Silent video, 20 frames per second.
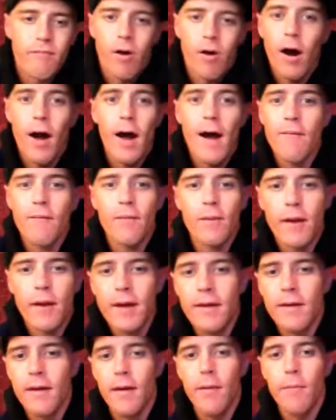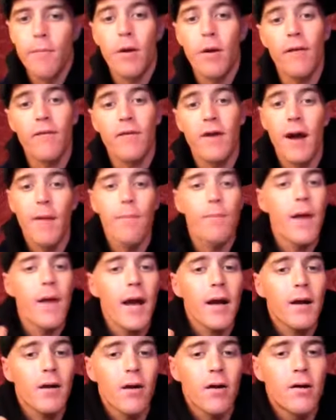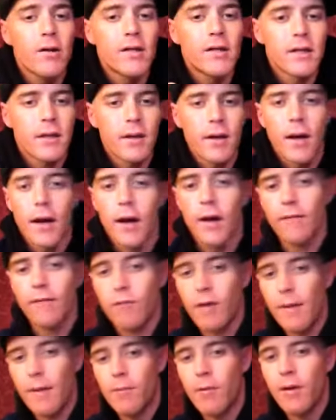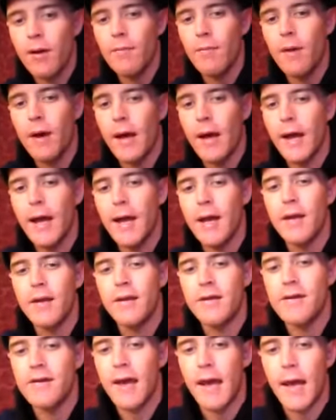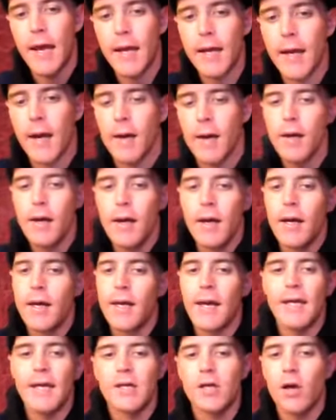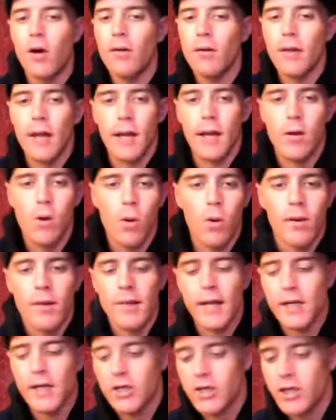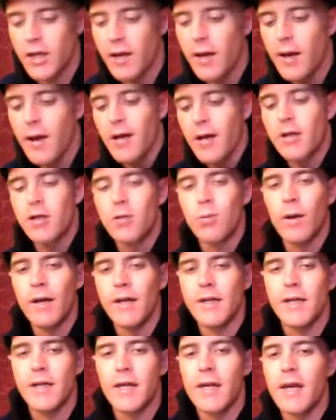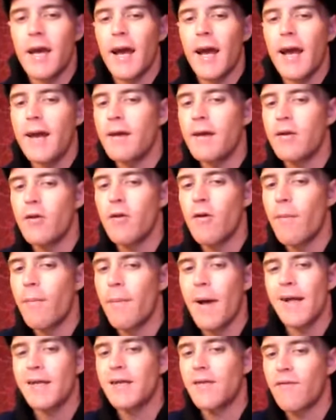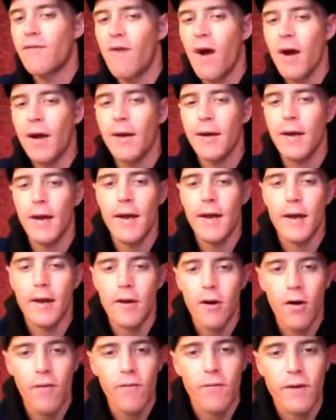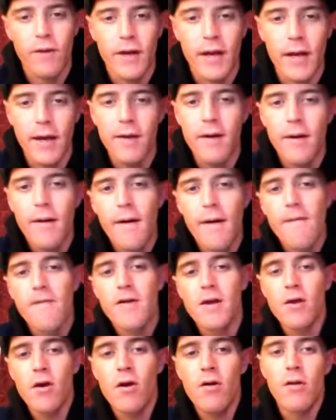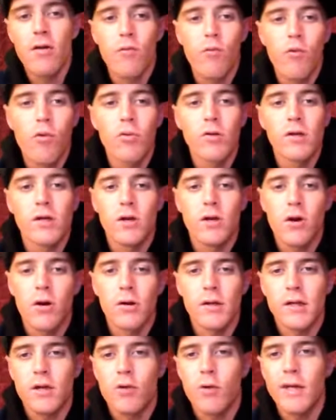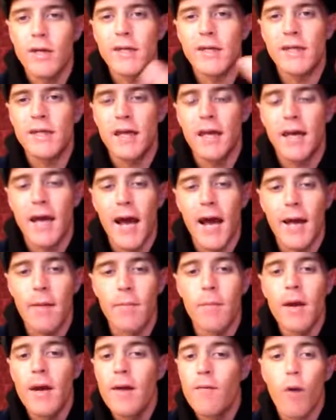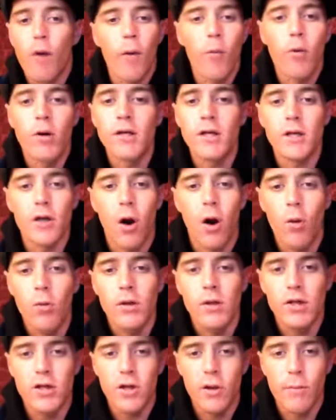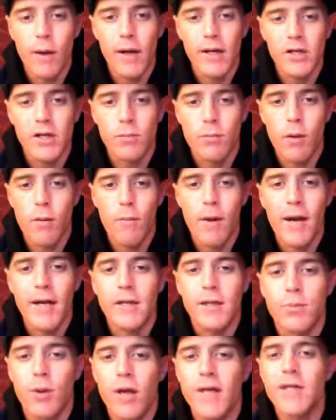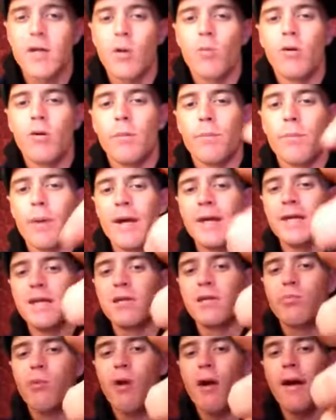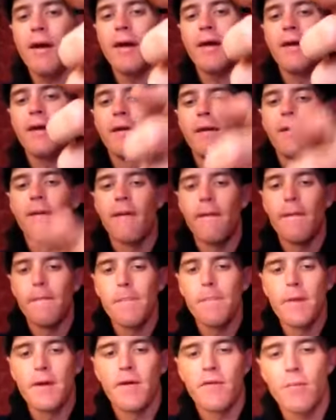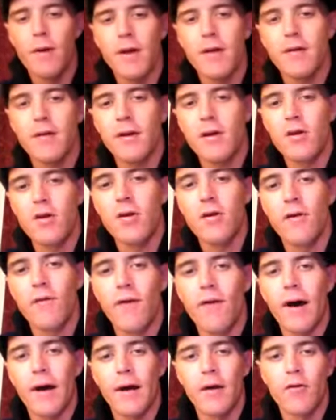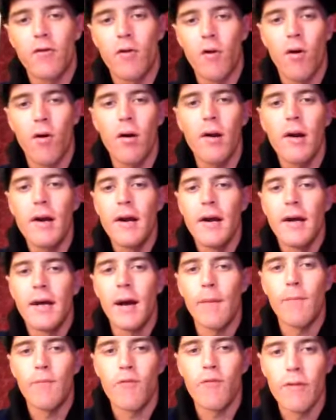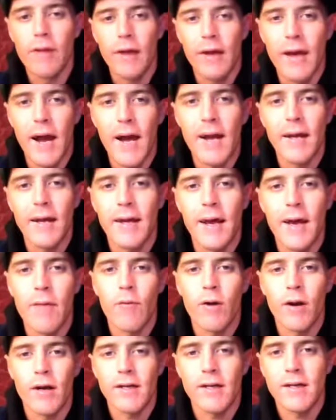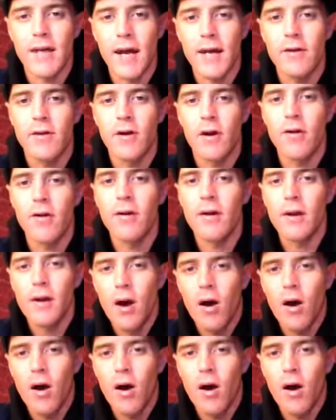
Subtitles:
I haven't either, but I've come that close. And I've grabbed one in my hand, it's a heater. It gets hot, they call it that shit. Cause when it's in your hand and you're about to fucking let it off, kid. You know the rules, the consequences, the game. If I wasn't holding so much in my mate's place, I would have been spraying. Especially you, you fucking gronk. Come through the gate again when I say don't.